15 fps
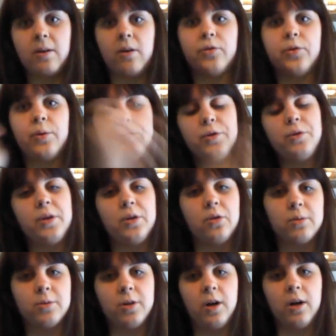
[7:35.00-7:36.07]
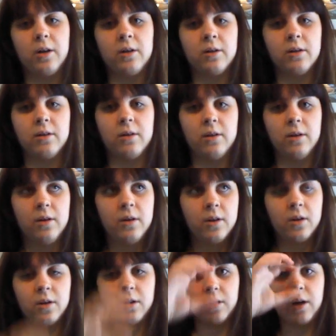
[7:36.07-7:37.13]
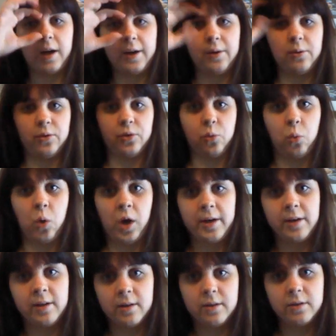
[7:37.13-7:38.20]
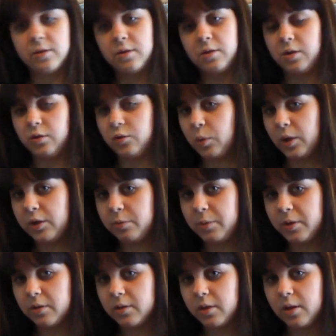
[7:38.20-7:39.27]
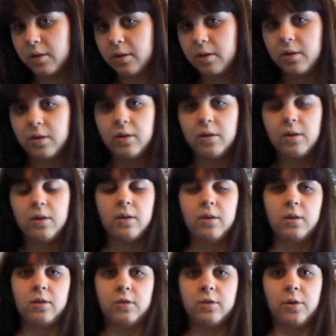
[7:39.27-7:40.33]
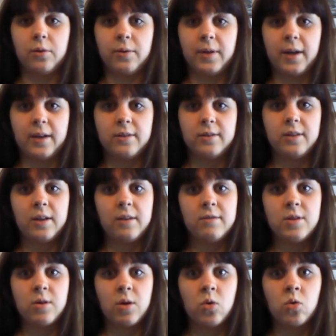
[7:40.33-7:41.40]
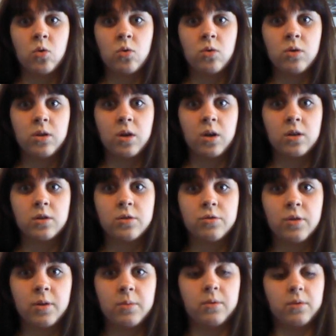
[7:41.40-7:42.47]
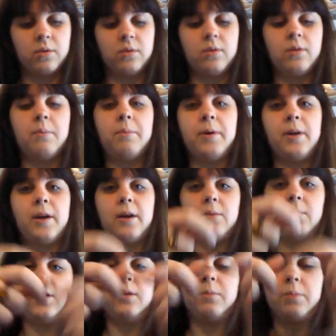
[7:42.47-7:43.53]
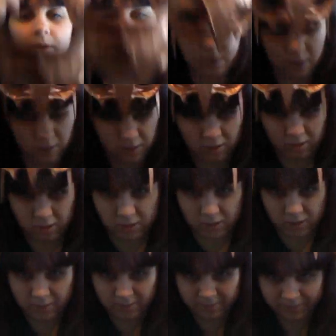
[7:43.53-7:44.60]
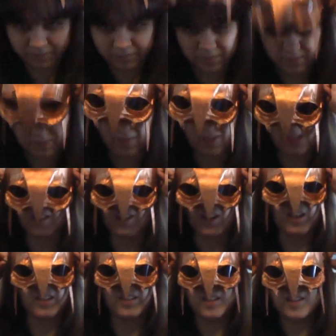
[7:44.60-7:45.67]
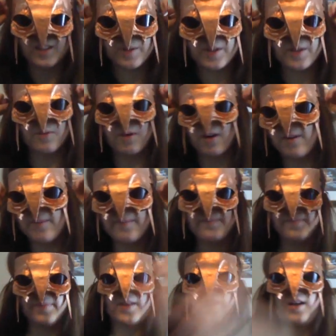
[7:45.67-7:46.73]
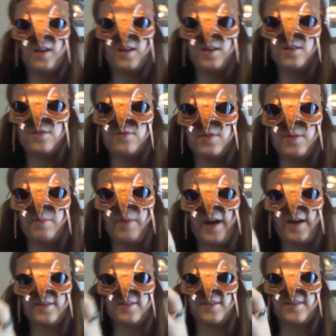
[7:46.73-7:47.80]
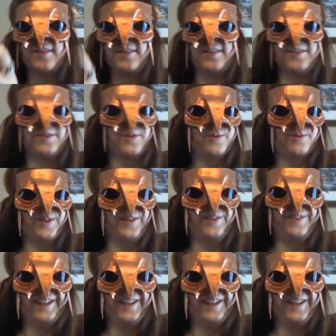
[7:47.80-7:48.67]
Also, if you're doing normal Hawkgirl, her eye holes are white, so you can use white speaker cloth. So that saves you a whole lot of trouble. But yeah, when you put this on, ideally what you want is for the mask, this looks really